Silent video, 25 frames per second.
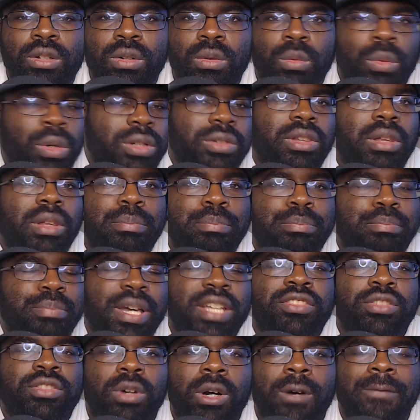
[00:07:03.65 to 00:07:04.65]
One of the
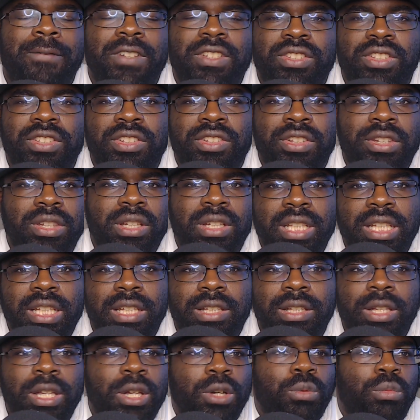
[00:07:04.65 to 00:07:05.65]
best offenses in the
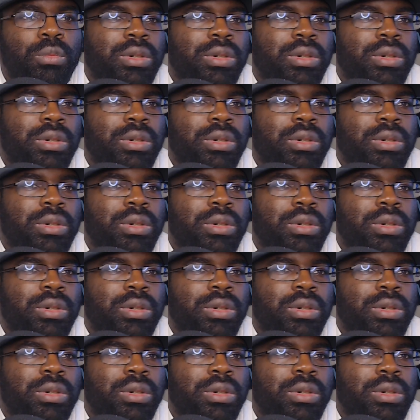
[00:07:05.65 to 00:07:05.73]
league.